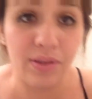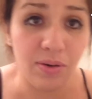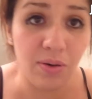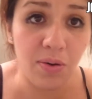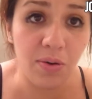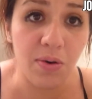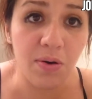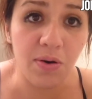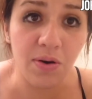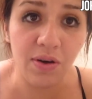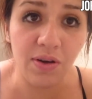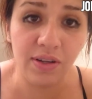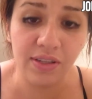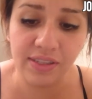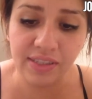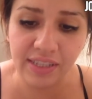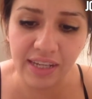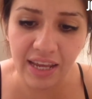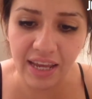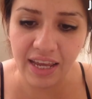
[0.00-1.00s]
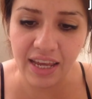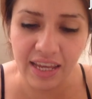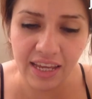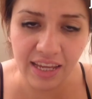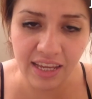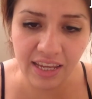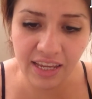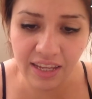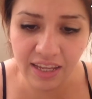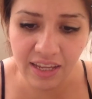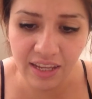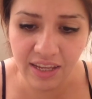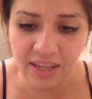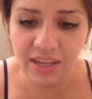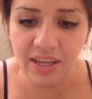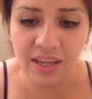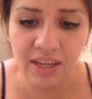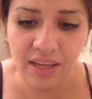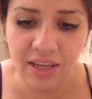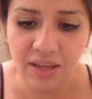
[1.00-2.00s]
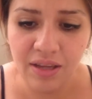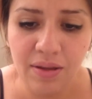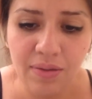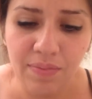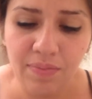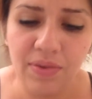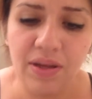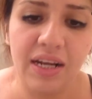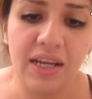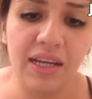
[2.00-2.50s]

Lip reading: the whole day, but